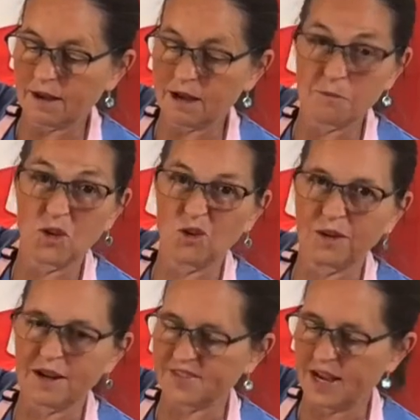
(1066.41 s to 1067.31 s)
You don't
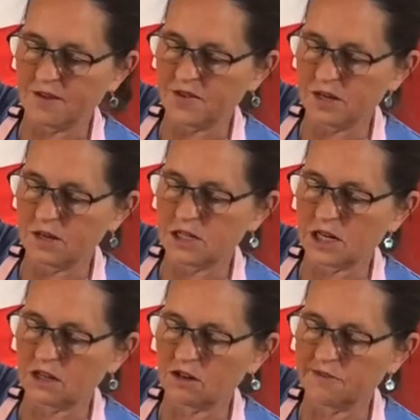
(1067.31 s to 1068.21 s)
have to have it in a jug,
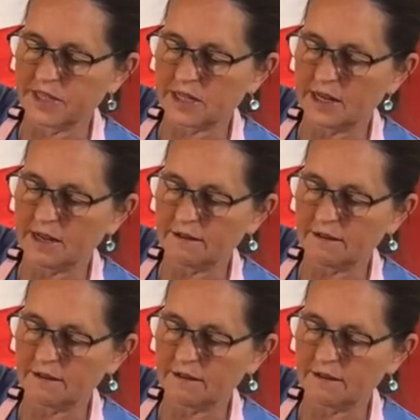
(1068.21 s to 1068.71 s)
obviously.